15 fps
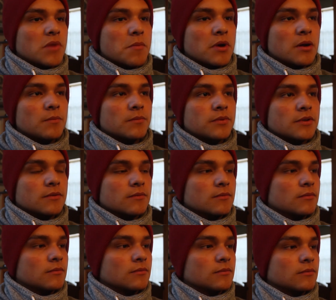my mom's
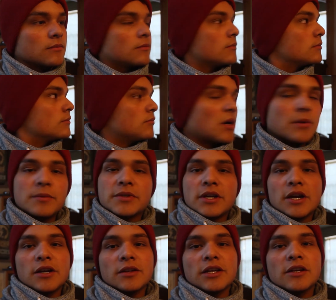oh, my mom's
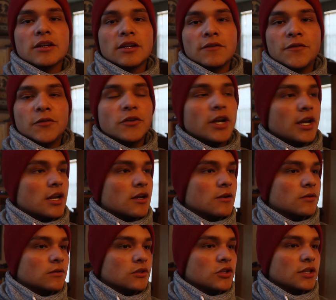currently cooking food right
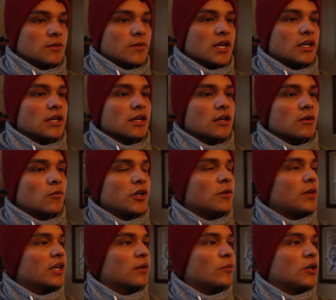now. She's making what are
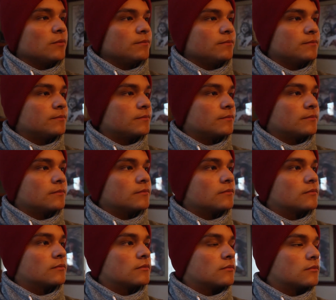you making, mom?
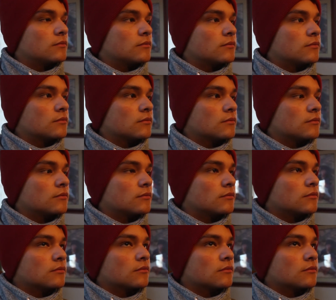Bacon, eggs, bean cheese